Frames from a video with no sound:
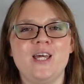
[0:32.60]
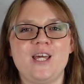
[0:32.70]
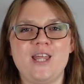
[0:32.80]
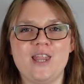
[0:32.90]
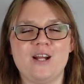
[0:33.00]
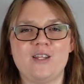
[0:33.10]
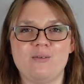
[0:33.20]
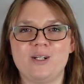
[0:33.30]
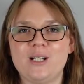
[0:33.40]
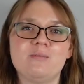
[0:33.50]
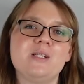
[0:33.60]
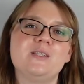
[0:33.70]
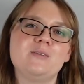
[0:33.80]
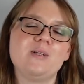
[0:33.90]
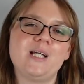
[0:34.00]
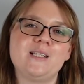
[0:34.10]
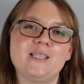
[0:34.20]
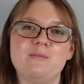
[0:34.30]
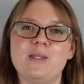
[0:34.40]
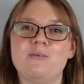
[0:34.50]
in there that were time consuming and
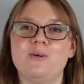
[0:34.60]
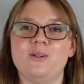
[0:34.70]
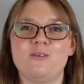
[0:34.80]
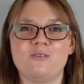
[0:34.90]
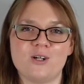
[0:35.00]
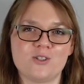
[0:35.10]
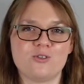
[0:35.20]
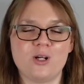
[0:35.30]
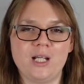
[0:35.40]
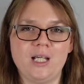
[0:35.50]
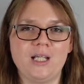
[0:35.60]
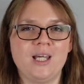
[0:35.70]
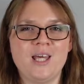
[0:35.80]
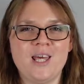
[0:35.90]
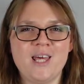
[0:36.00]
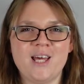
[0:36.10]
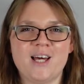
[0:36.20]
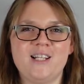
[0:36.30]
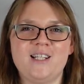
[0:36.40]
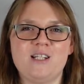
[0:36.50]
some that were a little frustrating.
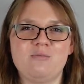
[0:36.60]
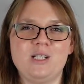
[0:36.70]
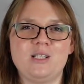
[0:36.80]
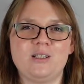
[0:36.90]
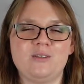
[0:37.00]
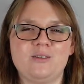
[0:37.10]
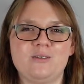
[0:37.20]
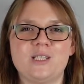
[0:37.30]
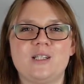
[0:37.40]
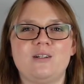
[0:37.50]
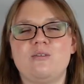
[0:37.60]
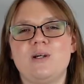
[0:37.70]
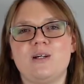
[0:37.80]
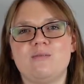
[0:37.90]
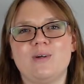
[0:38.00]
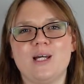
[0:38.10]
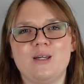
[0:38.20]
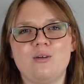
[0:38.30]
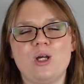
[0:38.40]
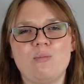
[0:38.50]
Kind of led me to lose a little bit of
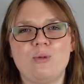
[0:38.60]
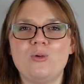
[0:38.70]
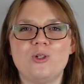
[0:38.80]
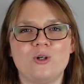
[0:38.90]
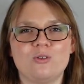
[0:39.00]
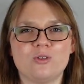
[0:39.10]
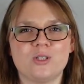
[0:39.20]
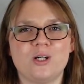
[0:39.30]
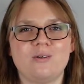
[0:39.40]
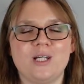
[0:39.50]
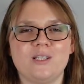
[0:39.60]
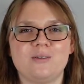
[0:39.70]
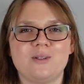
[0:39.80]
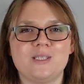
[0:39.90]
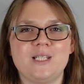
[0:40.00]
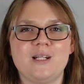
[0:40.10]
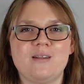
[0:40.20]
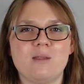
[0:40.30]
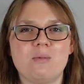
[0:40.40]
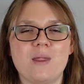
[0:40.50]
my mojo for sewing towards the end
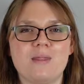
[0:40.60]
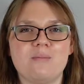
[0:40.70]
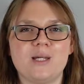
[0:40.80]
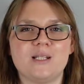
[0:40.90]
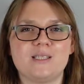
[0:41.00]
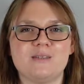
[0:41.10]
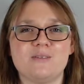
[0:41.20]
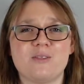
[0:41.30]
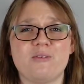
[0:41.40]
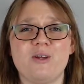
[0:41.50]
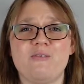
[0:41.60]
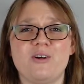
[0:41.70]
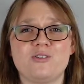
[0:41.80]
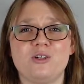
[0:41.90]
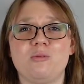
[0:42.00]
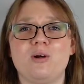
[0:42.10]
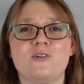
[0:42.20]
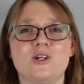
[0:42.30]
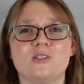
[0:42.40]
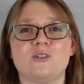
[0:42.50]
of the month because there were 3 frustrating
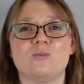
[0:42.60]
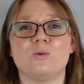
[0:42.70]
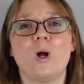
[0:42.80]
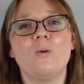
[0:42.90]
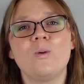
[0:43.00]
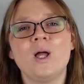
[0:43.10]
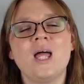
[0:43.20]
projects in a row.